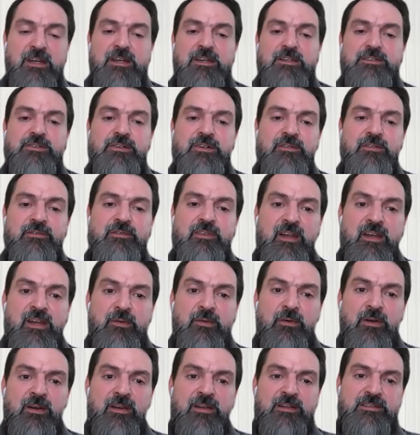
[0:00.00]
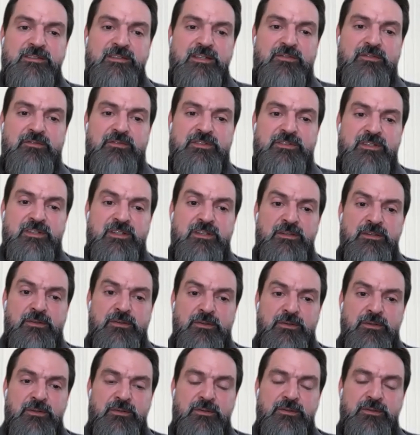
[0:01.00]
So if anyone is interested
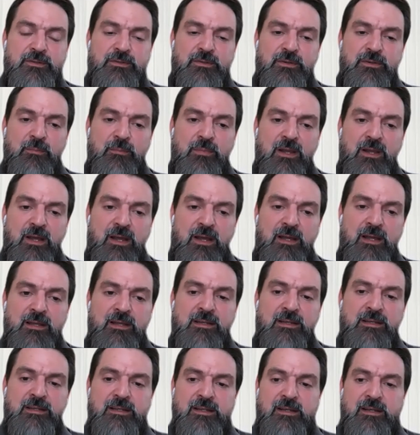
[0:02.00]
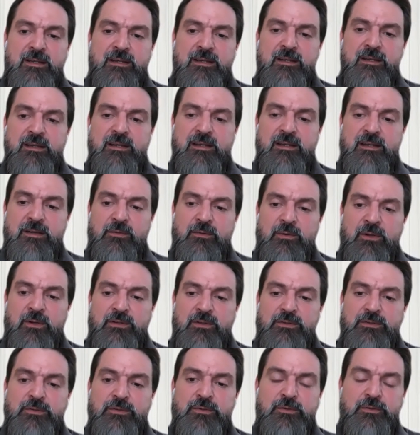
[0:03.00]
to apply and
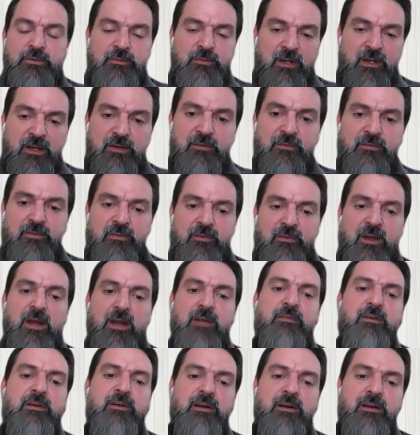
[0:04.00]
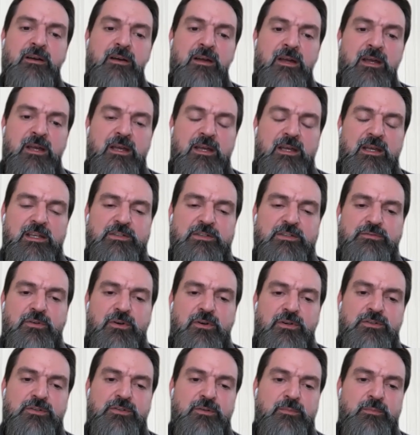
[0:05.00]
want to kind of have a
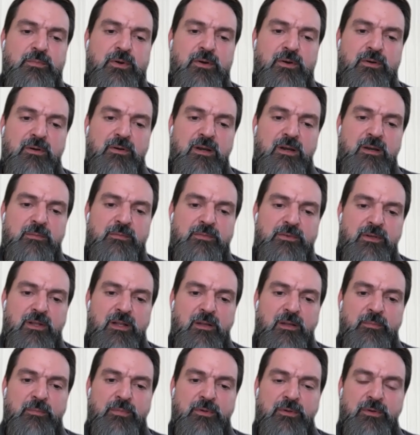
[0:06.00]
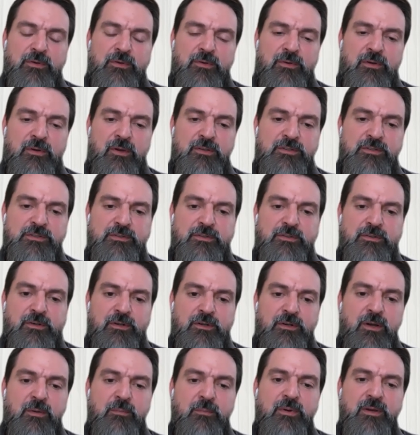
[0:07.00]
structured program to help you launch your
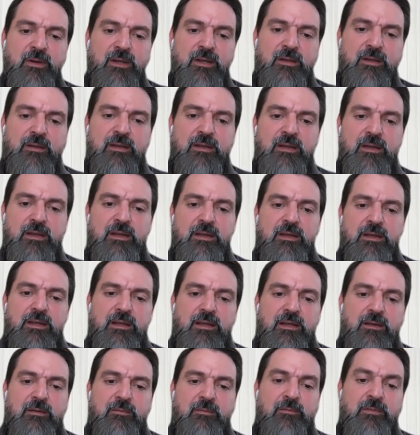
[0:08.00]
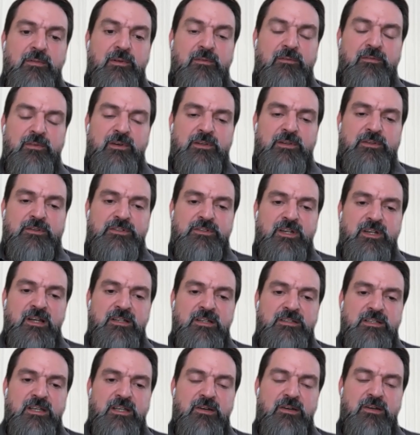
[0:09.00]
company, feel free to check
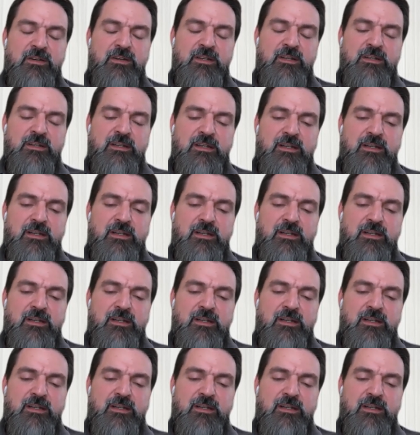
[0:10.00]
us out and